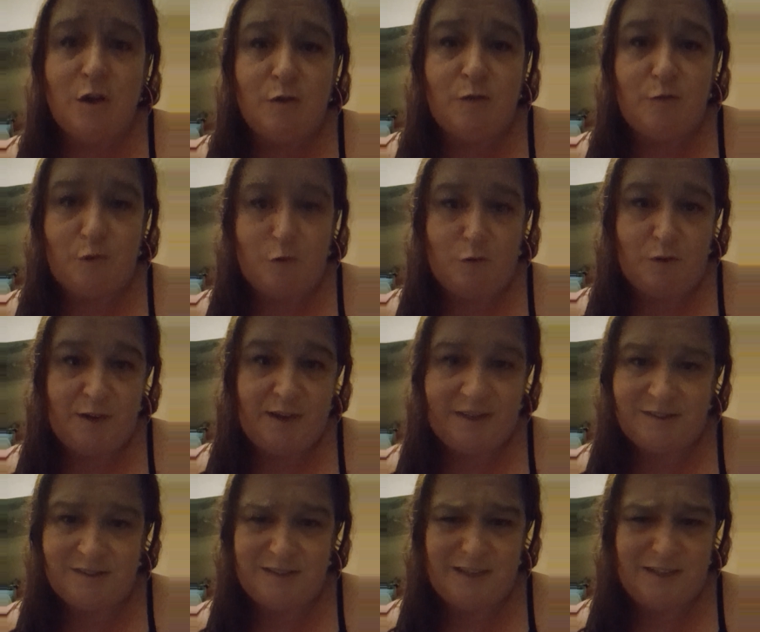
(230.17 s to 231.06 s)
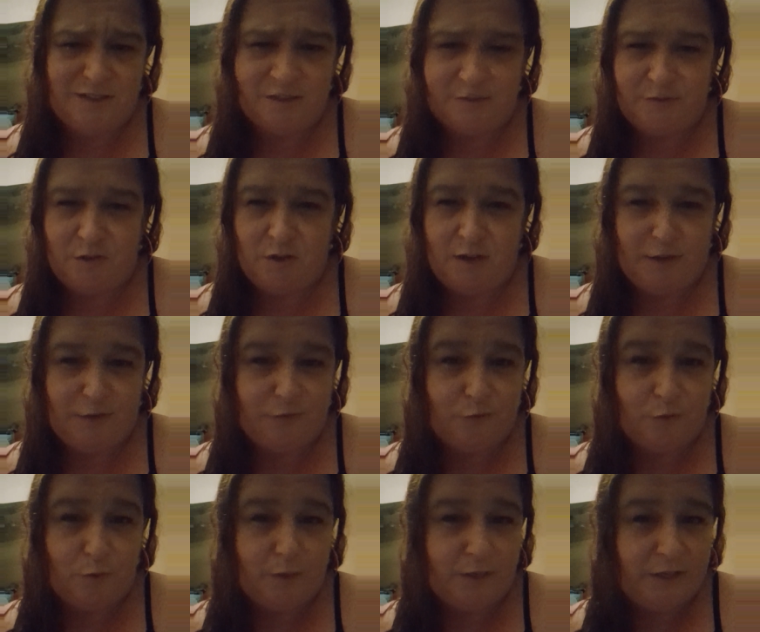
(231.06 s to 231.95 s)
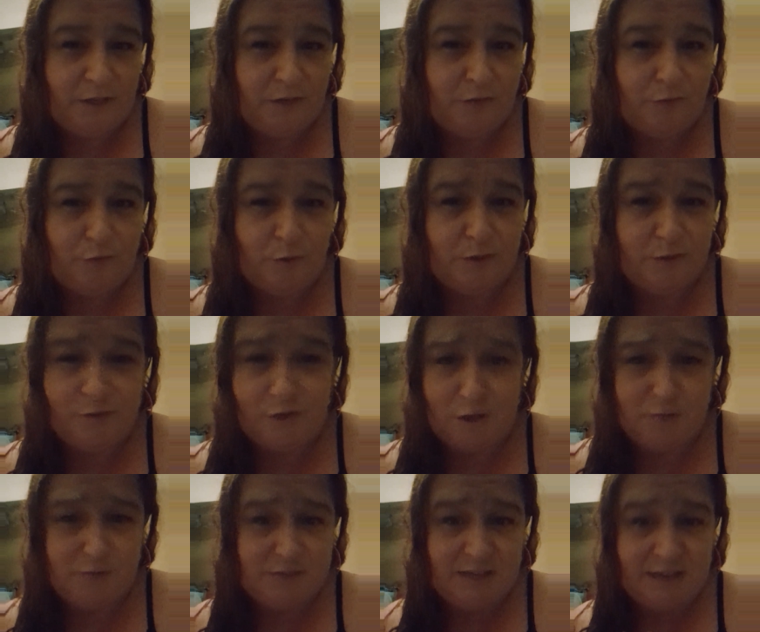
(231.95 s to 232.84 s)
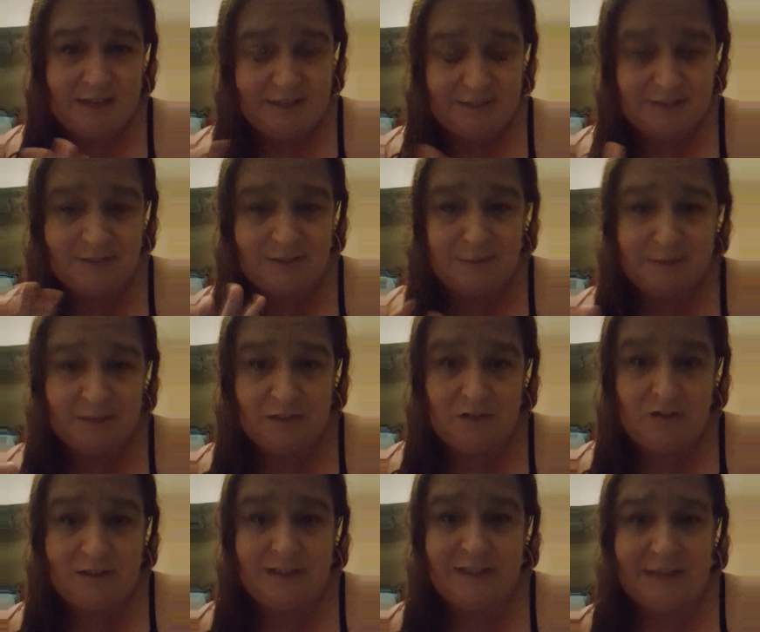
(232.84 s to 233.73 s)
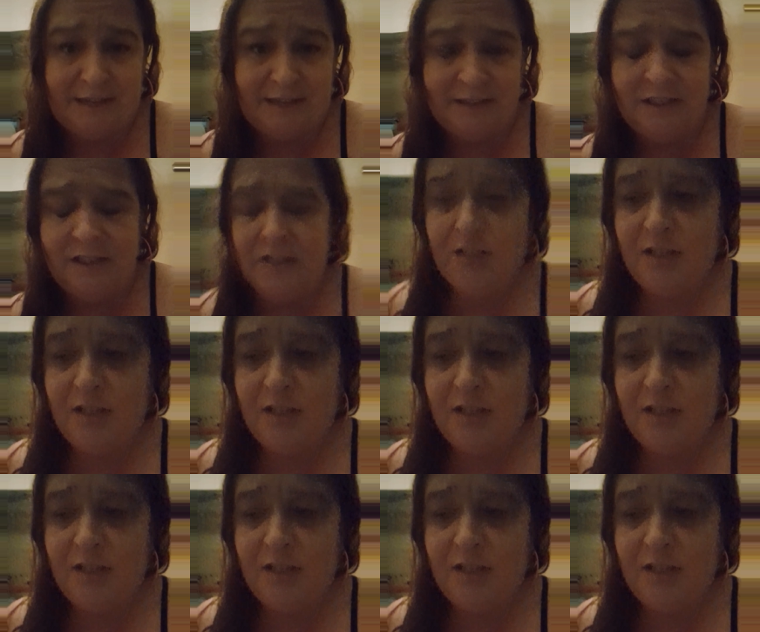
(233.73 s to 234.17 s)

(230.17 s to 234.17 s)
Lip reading: for an excess of like 45 days, something like that.